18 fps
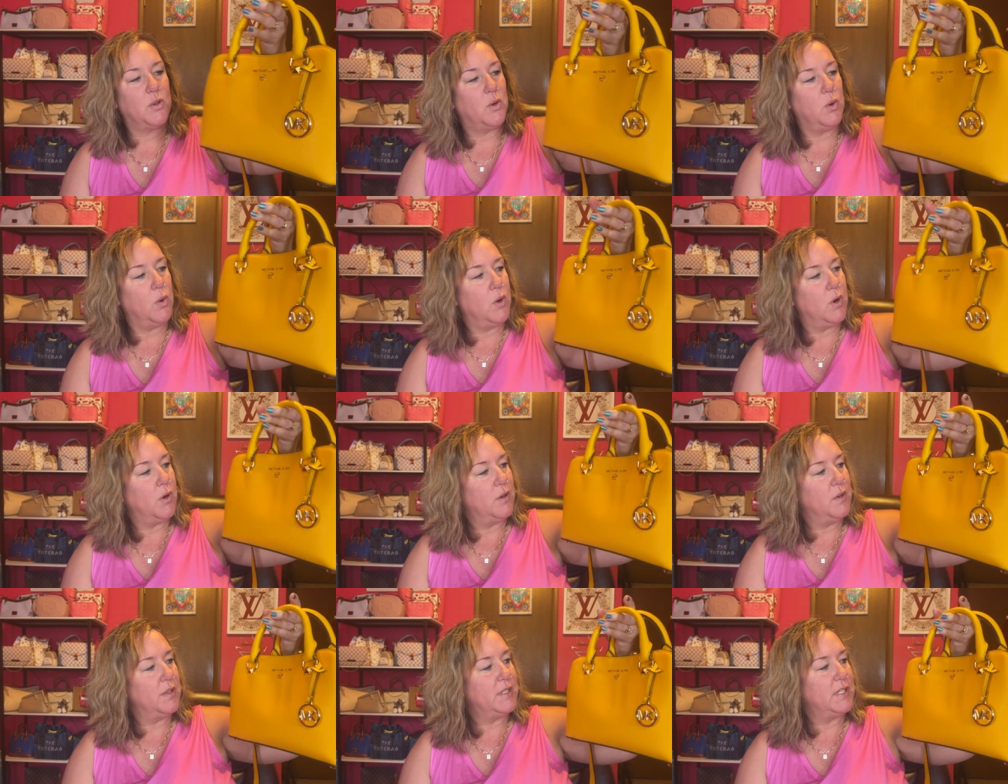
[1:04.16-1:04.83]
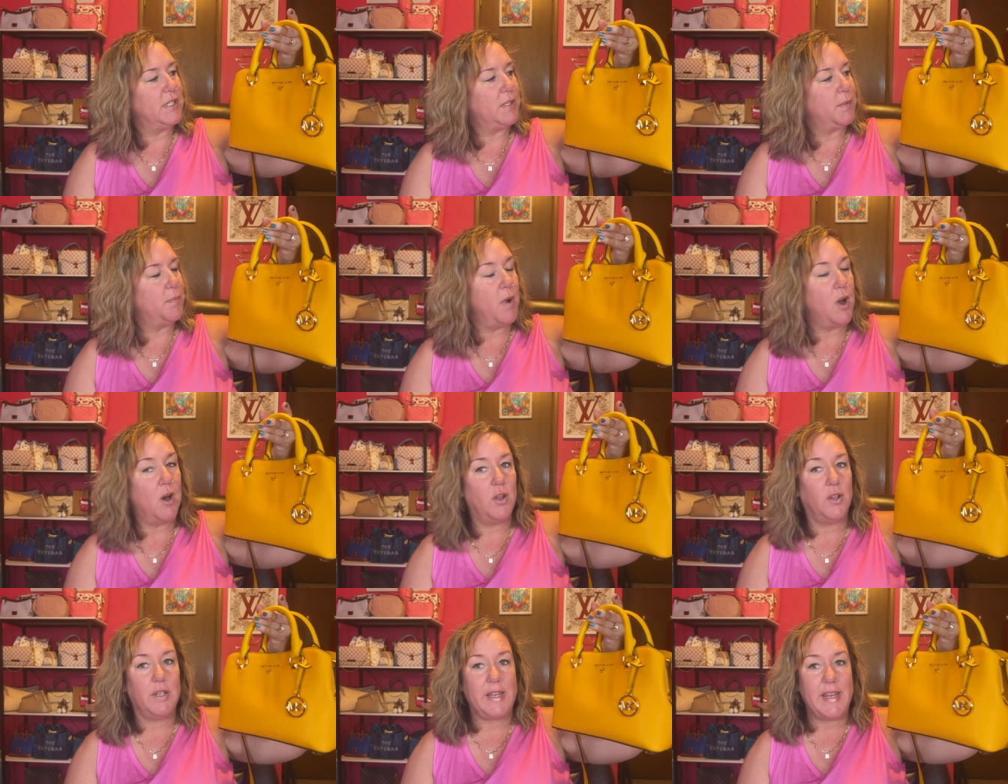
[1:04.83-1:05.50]
Kors
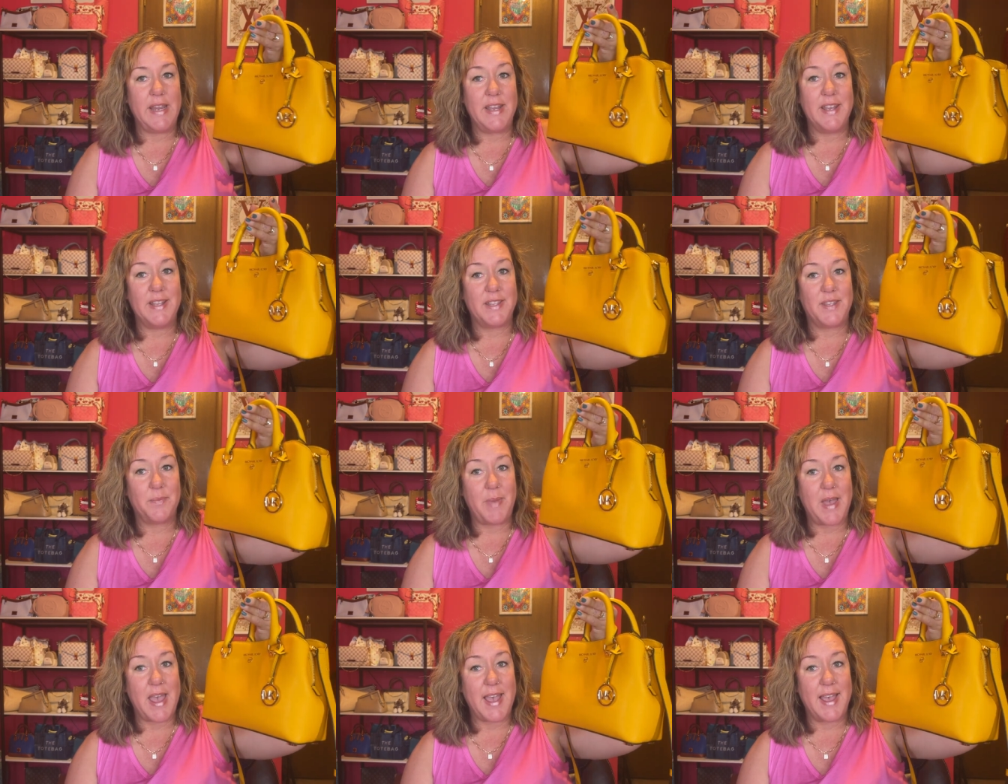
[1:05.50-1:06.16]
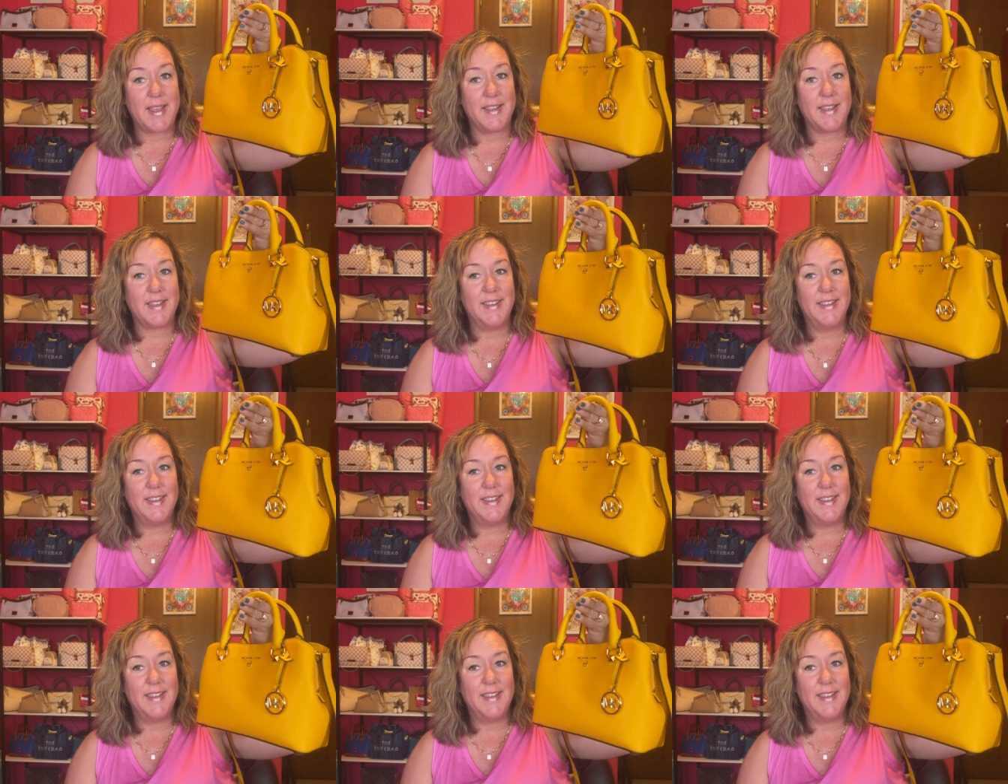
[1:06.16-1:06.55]
Small Edith bag.